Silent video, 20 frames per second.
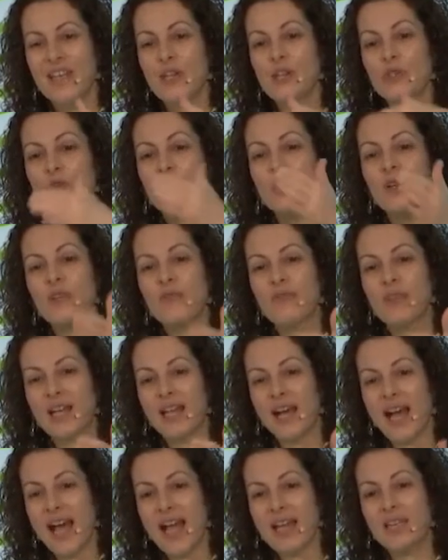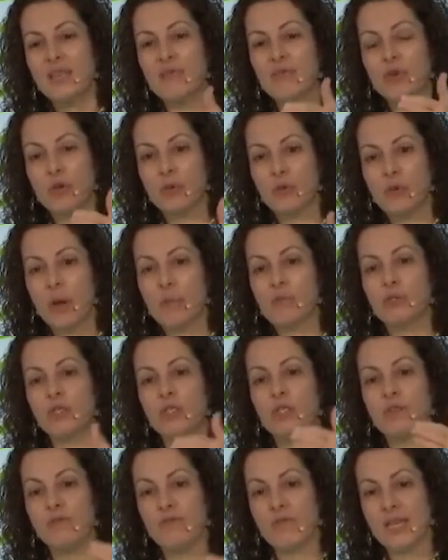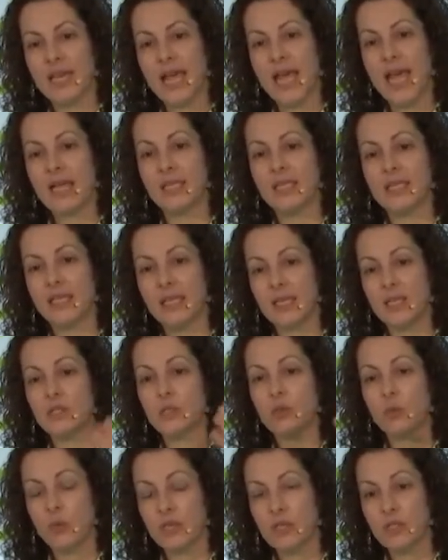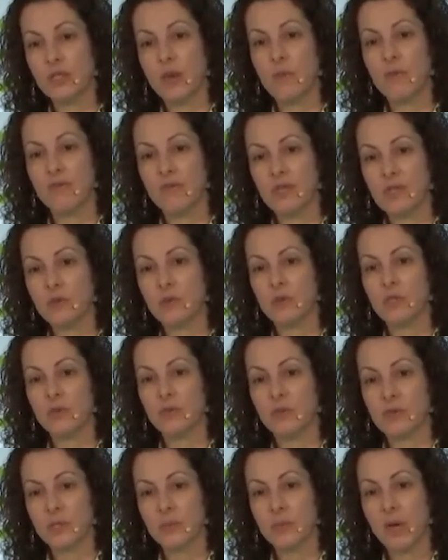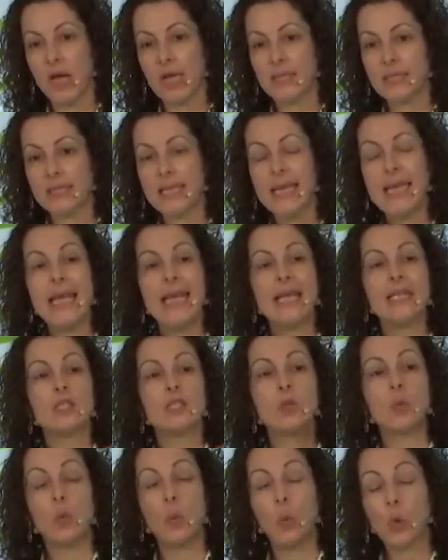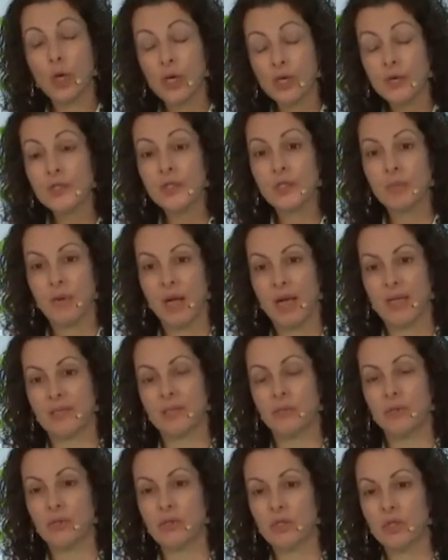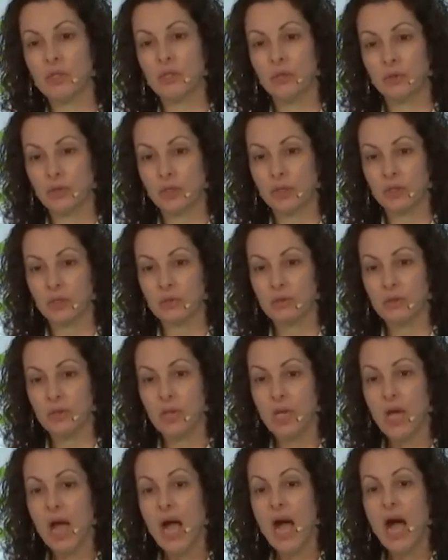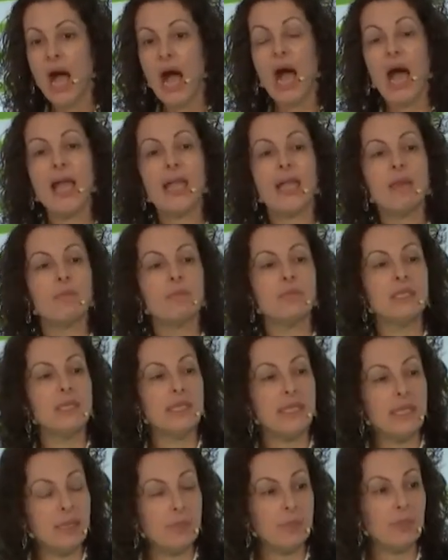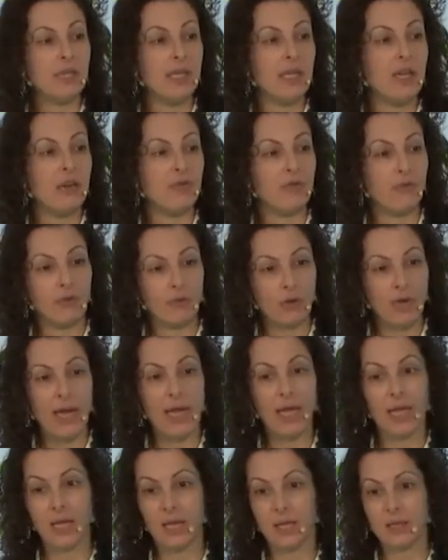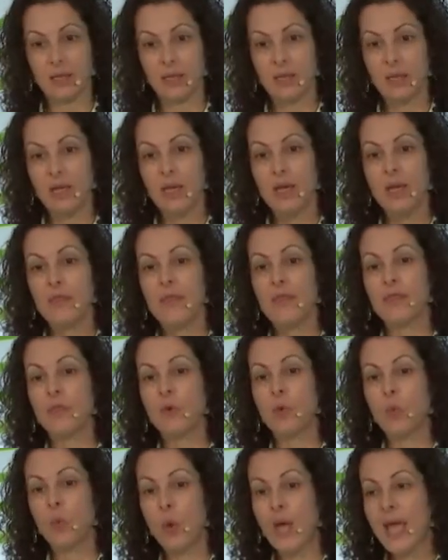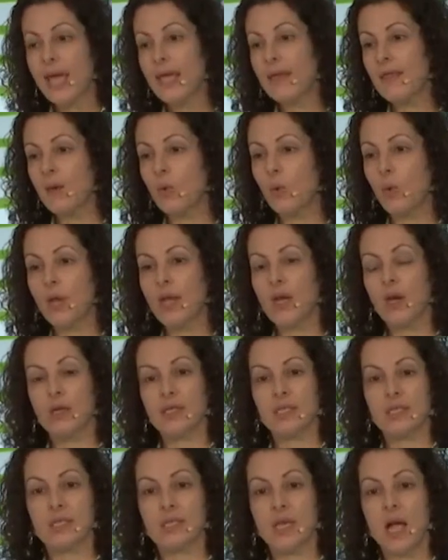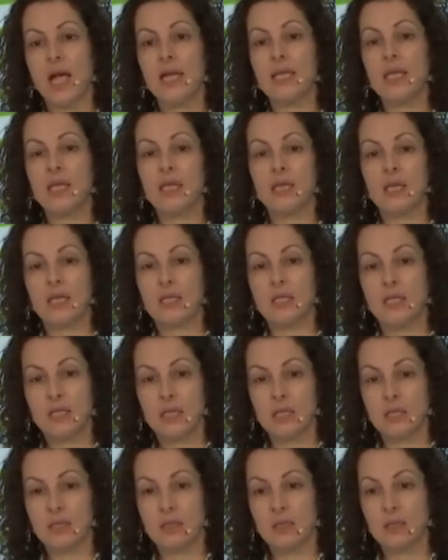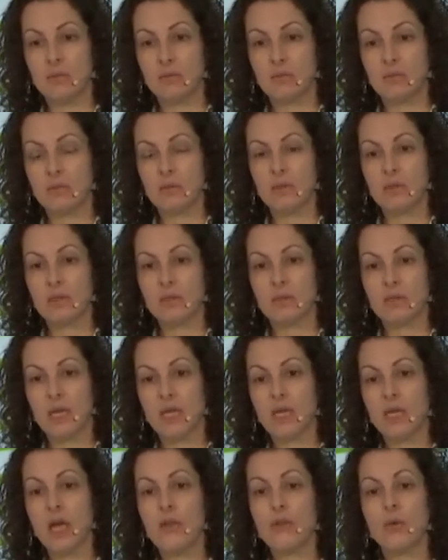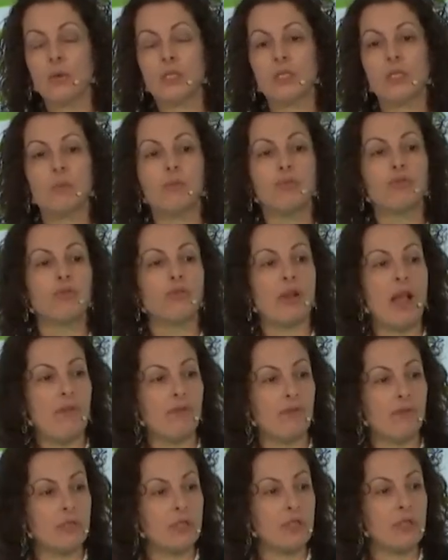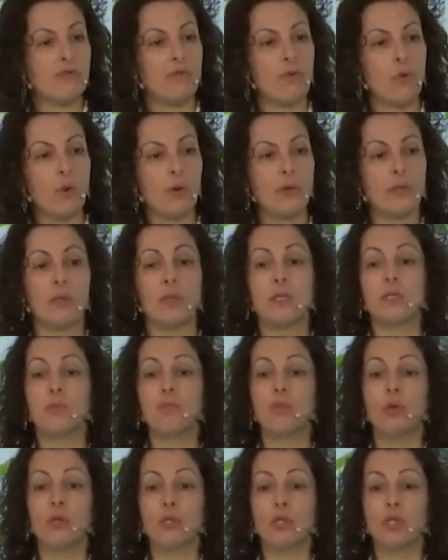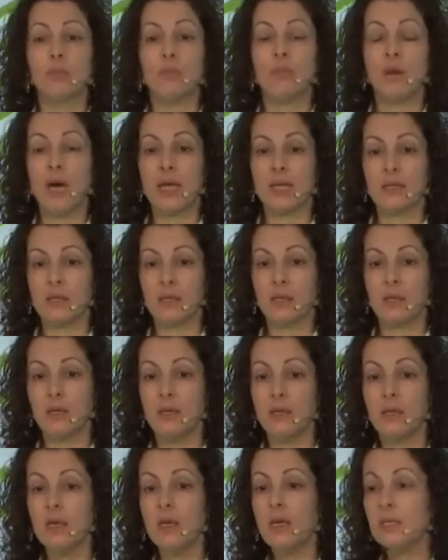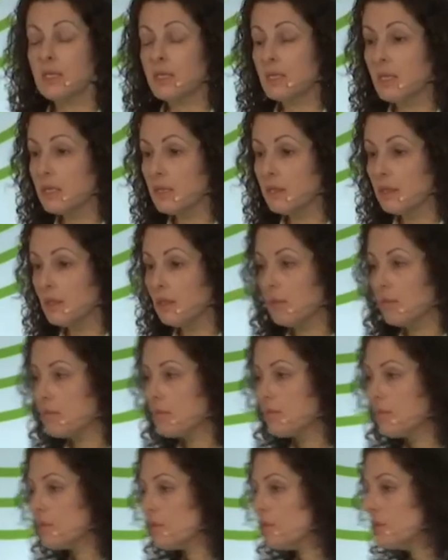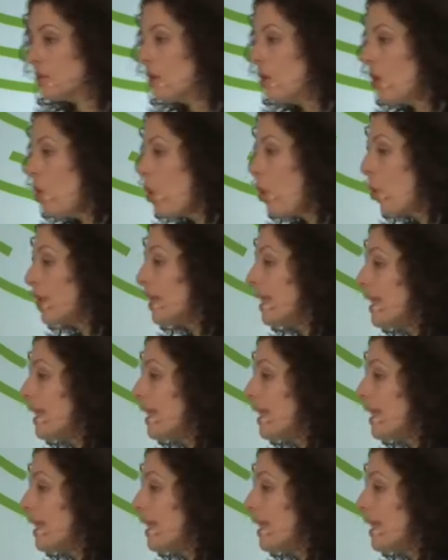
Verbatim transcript: short of the kind of corruption and venality to which some of this was a response. It's the worst possible solution I am deeply afraid that the way that we are designing these systems, in other words, the preference for these push button systems, or